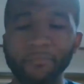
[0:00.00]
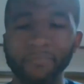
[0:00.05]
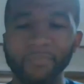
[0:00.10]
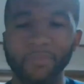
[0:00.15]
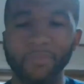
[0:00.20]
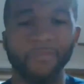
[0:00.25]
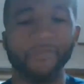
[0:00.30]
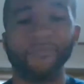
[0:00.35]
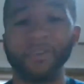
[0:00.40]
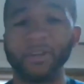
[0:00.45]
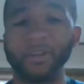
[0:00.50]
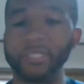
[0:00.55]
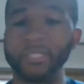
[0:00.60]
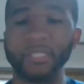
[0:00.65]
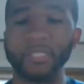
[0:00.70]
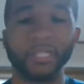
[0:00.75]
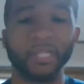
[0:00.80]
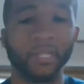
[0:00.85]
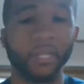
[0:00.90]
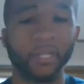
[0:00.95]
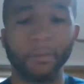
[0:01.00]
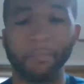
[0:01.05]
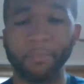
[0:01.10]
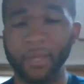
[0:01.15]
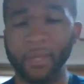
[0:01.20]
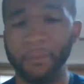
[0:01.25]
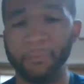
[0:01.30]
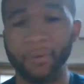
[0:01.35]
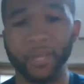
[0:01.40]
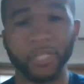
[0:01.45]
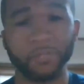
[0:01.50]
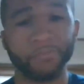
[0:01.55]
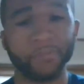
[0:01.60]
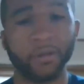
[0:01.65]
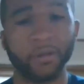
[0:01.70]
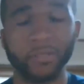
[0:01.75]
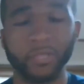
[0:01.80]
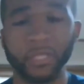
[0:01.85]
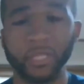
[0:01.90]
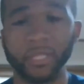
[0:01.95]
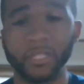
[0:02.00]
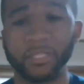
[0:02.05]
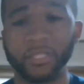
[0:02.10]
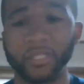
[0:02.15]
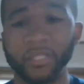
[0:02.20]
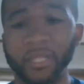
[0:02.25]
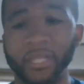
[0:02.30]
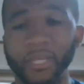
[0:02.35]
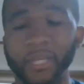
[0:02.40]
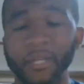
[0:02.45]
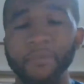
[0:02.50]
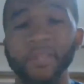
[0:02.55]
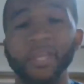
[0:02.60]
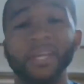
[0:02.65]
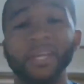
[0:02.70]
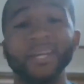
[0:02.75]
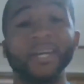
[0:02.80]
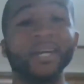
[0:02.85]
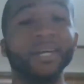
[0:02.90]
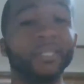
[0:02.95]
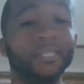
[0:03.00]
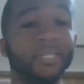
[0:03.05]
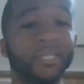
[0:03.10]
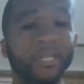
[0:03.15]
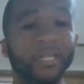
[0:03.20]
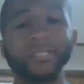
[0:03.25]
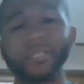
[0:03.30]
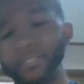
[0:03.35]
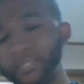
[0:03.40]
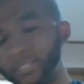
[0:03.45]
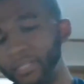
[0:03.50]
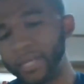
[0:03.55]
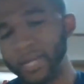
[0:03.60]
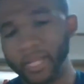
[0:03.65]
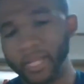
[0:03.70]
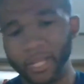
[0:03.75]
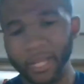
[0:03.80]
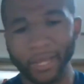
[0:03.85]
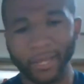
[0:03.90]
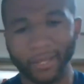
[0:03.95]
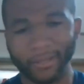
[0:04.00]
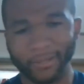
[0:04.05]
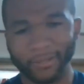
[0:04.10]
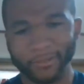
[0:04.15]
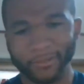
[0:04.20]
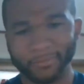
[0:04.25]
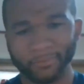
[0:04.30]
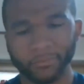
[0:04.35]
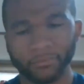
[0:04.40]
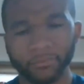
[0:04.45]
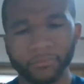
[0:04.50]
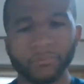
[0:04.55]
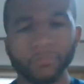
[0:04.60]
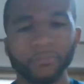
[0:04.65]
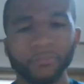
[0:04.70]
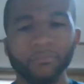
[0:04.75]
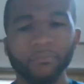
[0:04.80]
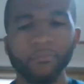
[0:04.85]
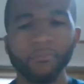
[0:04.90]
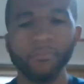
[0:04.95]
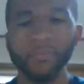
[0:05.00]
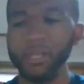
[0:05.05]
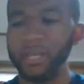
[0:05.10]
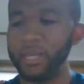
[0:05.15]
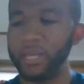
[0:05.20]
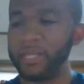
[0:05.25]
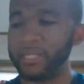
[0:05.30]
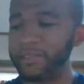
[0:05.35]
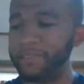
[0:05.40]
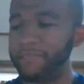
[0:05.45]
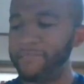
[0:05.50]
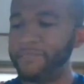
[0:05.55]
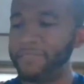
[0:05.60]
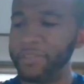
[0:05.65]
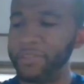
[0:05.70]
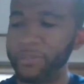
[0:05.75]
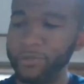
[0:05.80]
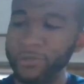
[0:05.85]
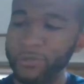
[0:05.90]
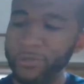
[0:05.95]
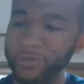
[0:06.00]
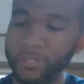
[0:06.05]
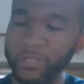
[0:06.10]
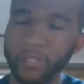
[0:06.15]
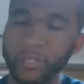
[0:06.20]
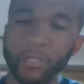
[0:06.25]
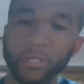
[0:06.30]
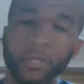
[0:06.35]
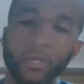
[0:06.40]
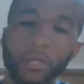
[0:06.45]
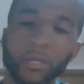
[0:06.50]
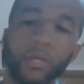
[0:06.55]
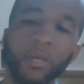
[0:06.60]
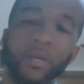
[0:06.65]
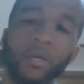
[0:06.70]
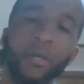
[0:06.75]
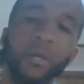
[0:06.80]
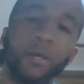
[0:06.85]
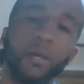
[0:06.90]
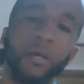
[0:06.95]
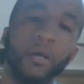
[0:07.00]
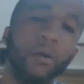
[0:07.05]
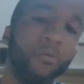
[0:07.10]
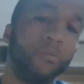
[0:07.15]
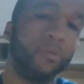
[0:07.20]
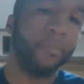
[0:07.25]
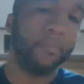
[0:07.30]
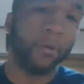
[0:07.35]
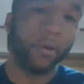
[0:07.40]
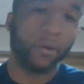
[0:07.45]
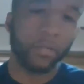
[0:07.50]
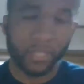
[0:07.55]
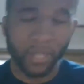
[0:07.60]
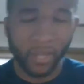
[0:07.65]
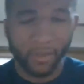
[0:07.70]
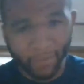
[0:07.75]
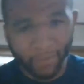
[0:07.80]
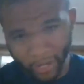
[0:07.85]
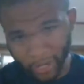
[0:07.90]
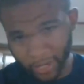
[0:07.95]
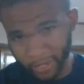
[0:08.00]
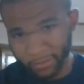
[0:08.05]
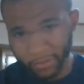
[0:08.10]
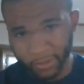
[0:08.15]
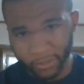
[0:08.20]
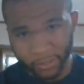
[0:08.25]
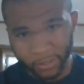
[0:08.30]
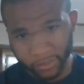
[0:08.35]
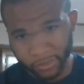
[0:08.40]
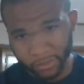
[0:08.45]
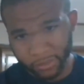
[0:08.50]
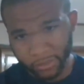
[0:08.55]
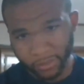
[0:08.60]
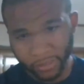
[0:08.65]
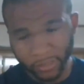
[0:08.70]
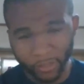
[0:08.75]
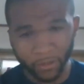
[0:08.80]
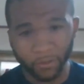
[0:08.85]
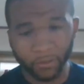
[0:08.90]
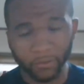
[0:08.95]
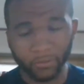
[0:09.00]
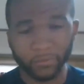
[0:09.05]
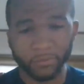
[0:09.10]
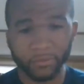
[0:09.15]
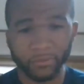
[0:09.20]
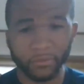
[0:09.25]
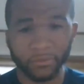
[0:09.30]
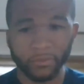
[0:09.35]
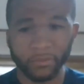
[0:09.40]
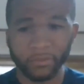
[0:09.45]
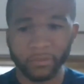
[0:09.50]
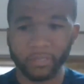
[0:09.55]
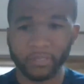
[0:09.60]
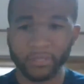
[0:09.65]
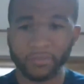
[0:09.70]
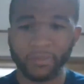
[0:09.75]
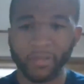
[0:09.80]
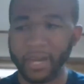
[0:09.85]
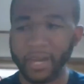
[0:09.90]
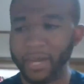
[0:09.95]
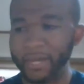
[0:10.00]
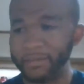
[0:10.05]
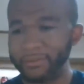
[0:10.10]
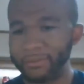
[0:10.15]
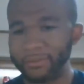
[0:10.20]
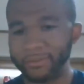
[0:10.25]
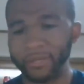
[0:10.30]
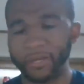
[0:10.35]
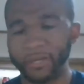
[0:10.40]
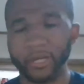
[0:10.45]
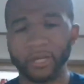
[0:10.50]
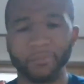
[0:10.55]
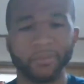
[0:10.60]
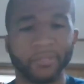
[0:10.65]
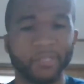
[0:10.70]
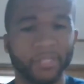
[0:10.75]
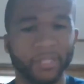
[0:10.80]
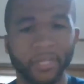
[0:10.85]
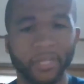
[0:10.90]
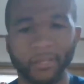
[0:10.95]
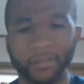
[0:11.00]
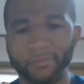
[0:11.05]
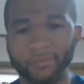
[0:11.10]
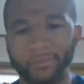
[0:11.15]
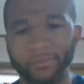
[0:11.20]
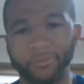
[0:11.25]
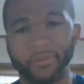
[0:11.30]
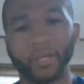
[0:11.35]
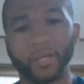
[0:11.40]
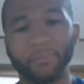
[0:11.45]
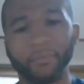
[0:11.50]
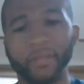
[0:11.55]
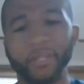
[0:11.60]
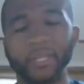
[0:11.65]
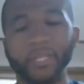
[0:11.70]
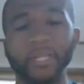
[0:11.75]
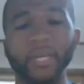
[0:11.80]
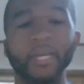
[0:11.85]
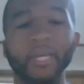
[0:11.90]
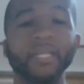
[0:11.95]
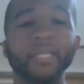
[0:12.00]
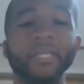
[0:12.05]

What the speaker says: versus any other plant-based proteins you're going to get. Another thing I like, it's infused with multivitamins. So you got 100% recommended daily